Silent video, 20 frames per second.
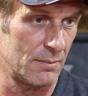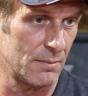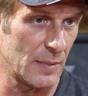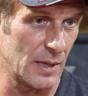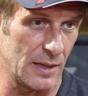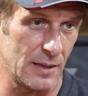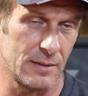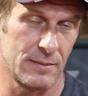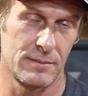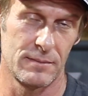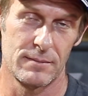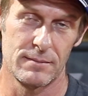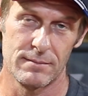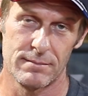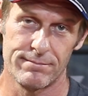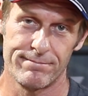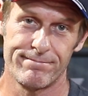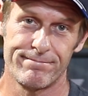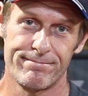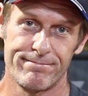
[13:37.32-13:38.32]
yeah,
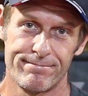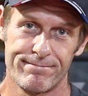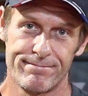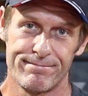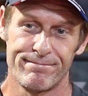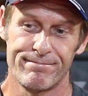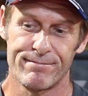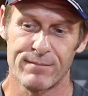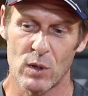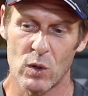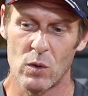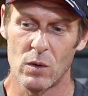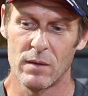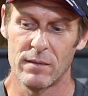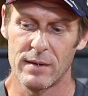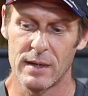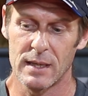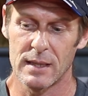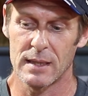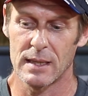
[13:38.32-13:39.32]

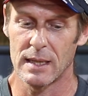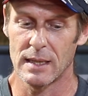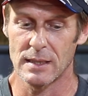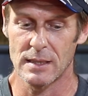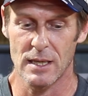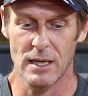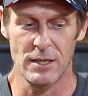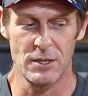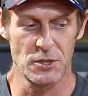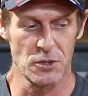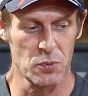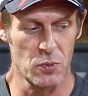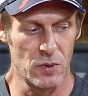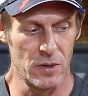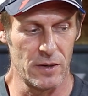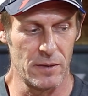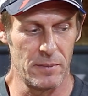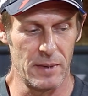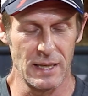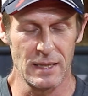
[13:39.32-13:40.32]
Corvette, I just
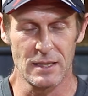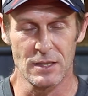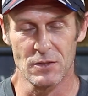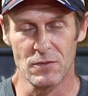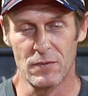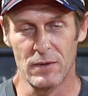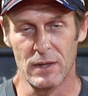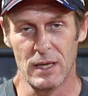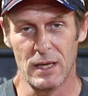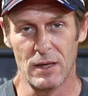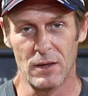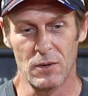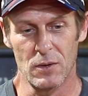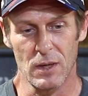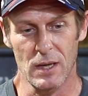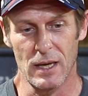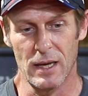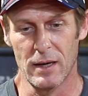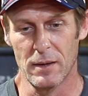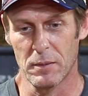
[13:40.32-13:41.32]
wanted to make this video to
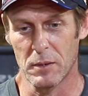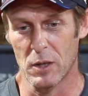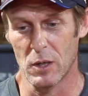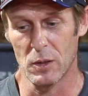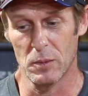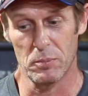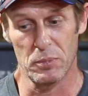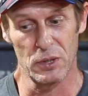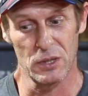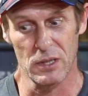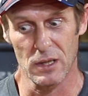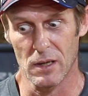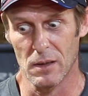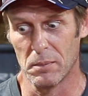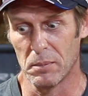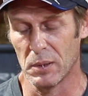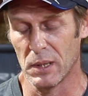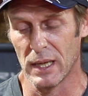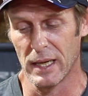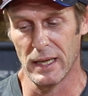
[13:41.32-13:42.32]
kind of put the
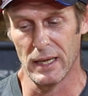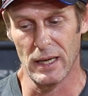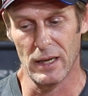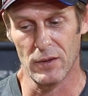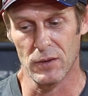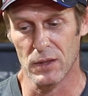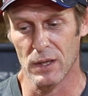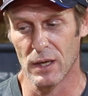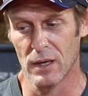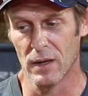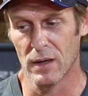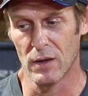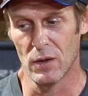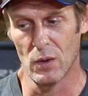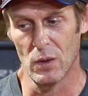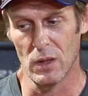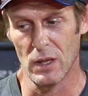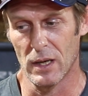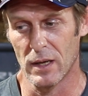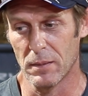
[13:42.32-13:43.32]
complaint out there. I
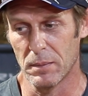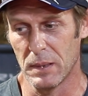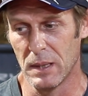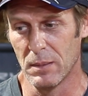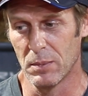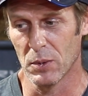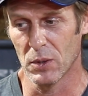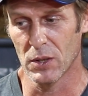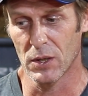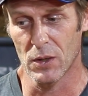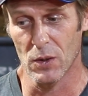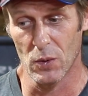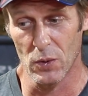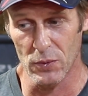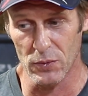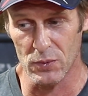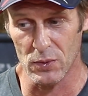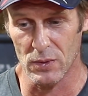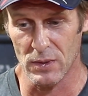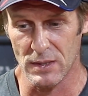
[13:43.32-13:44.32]
know a lot of people are
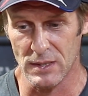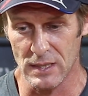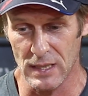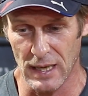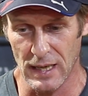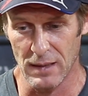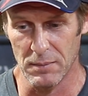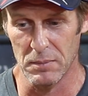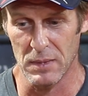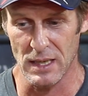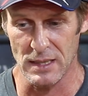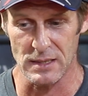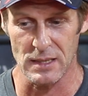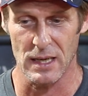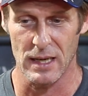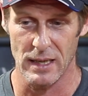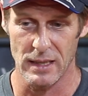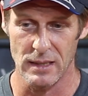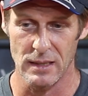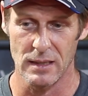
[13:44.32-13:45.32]
going through the same mess
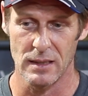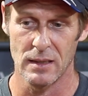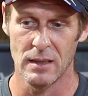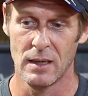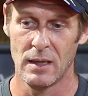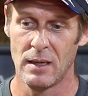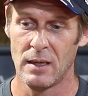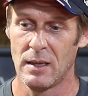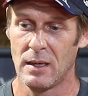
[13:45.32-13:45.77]
I did,